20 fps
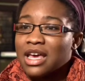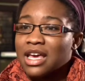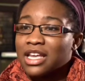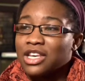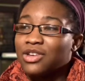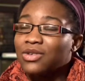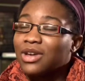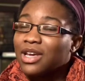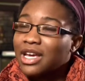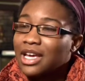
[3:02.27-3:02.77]

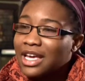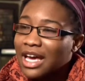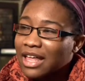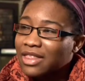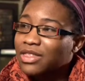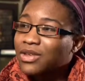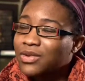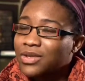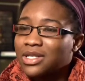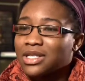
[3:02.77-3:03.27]
And you can
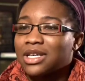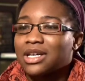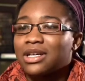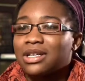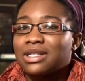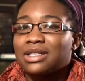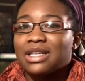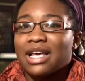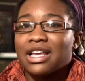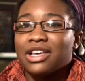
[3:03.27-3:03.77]
get those
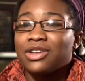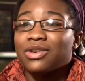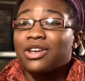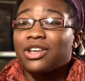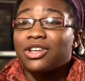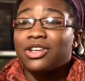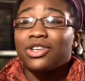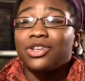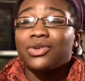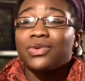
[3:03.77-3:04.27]
skills and you
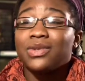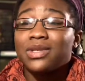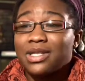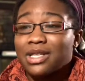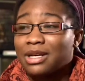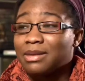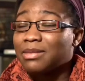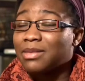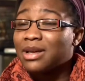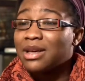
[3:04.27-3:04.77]
can use
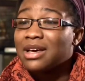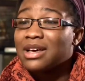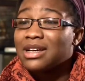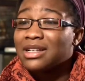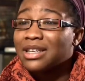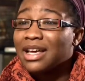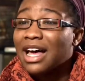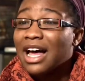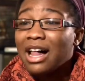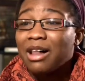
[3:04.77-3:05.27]
them
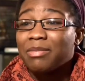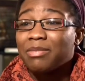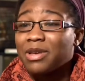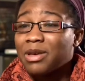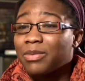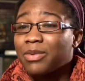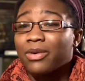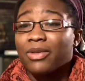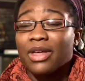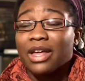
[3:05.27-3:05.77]
to help
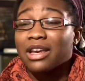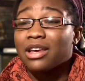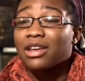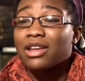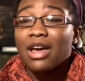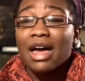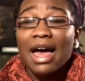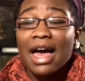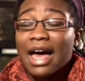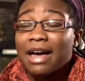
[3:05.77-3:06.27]
people that
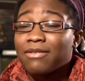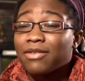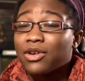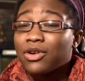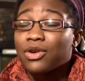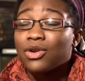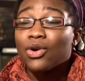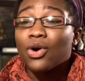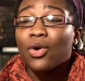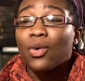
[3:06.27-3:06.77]
have
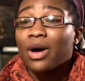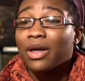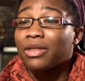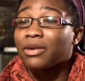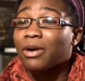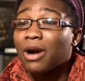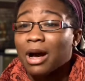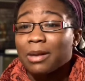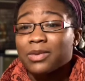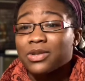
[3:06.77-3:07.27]
no
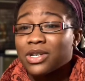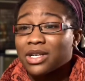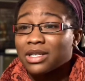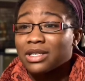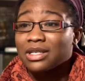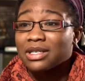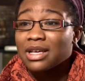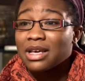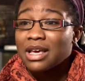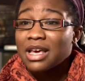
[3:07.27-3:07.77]
other
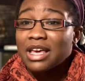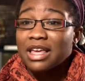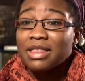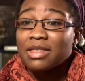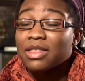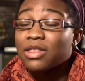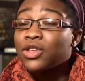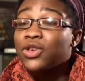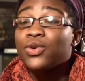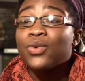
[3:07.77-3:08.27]
options.
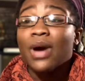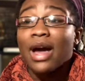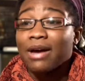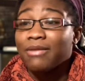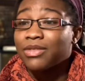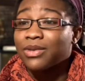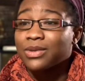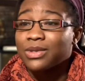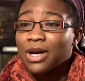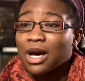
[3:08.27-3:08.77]
And you
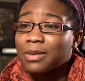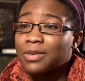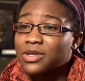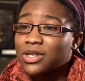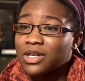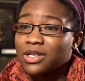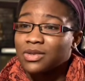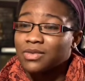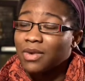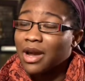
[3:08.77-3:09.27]
have those
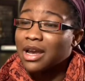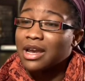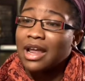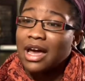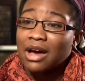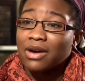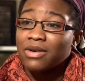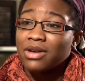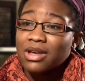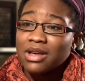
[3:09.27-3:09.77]
options right
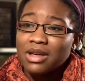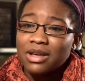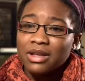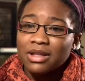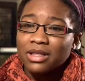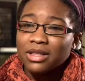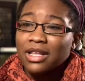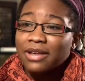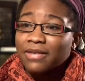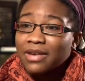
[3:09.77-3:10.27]
now.
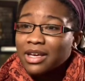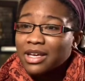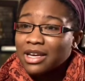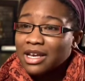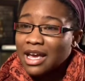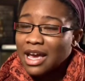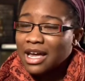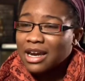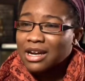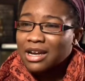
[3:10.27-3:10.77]
Living in
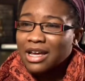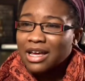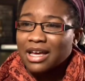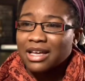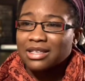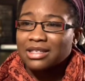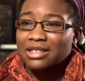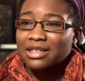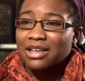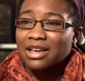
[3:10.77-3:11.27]
Canada
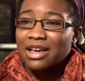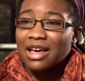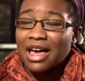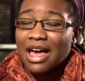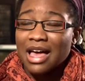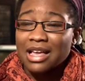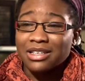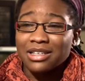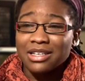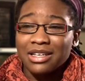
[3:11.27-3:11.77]
as
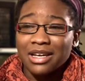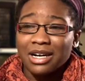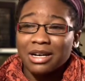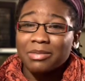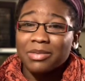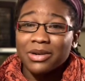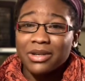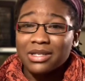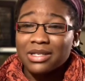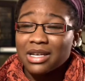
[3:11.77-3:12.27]
a young
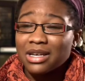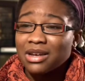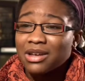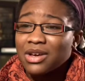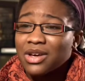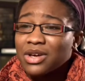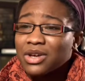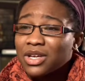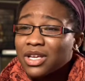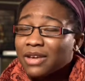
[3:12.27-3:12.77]
person,
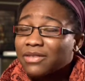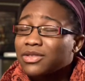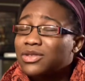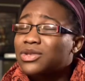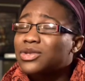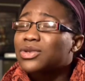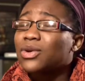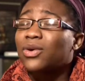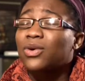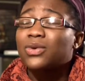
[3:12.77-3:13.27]
you have
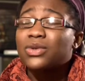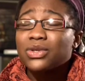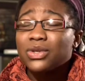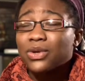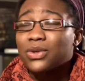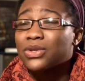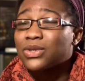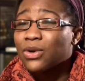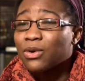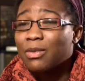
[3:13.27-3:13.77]

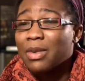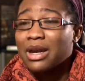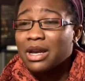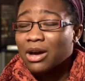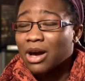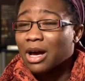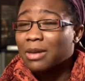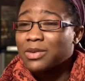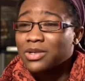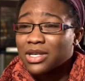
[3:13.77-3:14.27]
so many
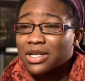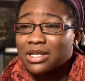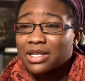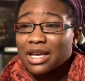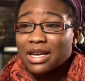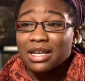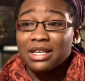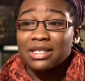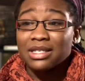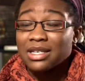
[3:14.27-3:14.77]
options,
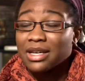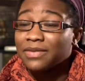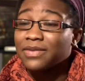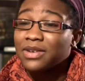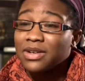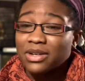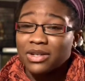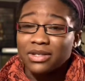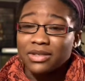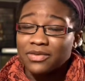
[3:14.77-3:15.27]
and it's
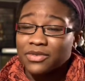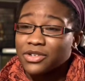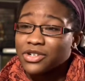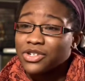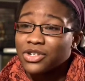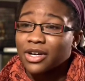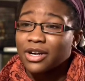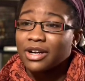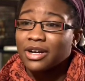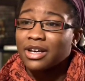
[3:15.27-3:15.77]
difficult for
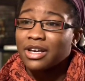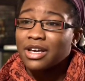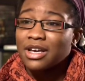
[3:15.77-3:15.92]
sure.